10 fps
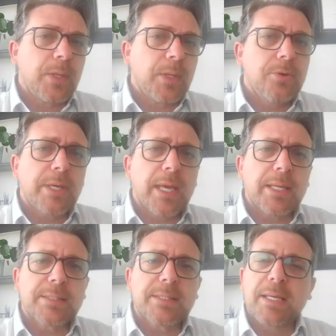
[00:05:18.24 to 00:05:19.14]
you
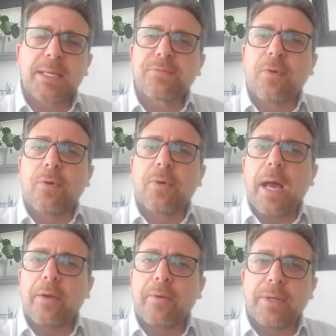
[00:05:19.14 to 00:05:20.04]
can test for
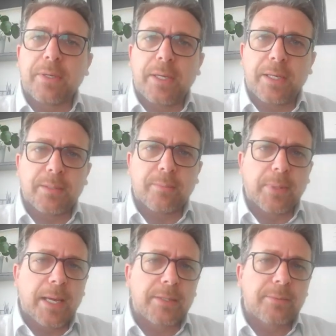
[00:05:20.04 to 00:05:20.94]
iron in the
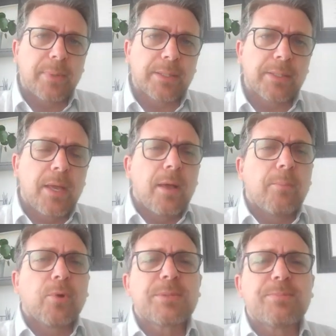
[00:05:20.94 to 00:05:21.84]
blood, but
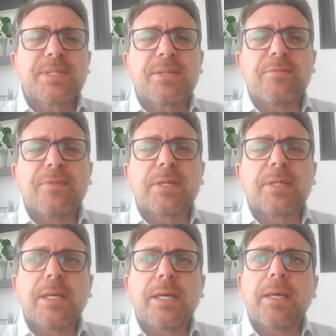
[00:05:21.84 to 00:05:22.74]
more
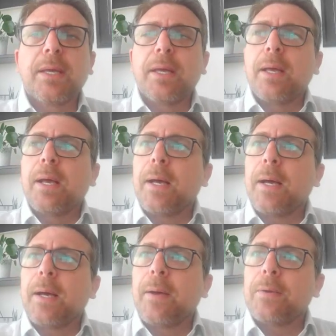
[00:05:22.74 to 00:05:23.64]
specifically,
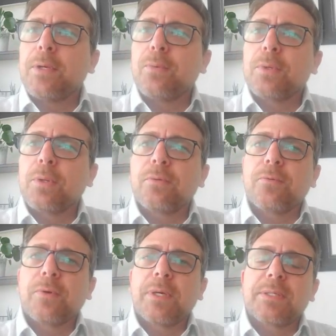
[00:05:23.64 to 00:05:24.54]
you would look
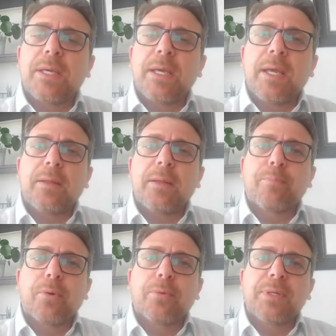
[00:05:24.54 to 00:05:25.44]
for it in
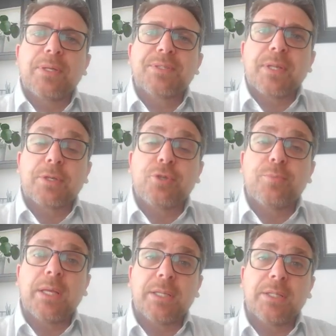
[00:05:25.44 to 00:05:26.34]
proteins that
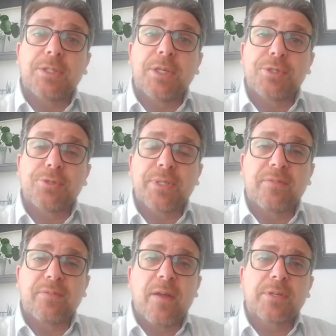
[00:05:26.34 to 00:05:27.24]
accumulate in tissues like
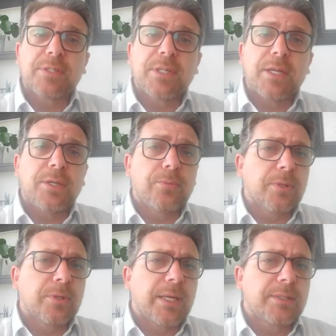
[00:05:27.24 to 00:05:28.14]
ferritin. You would
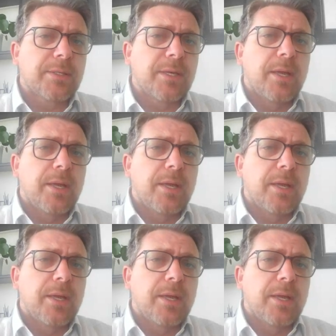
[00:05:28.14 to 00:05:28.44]
look at